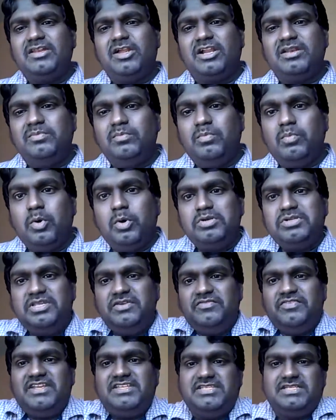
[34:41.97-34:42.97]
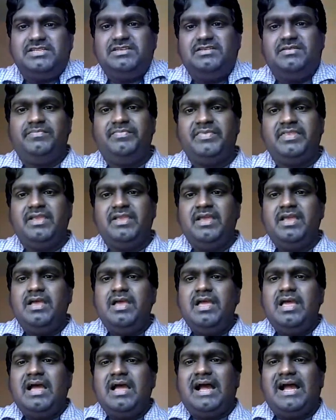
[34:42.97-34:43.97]
not motivated
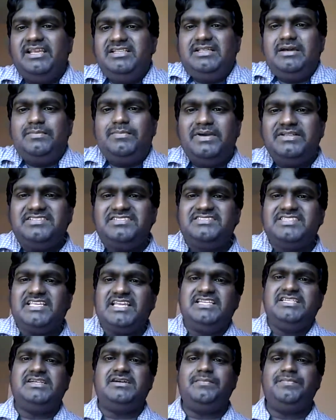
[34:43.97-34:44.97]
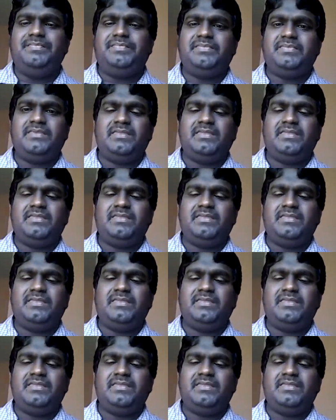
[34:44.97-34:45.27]
either by the sender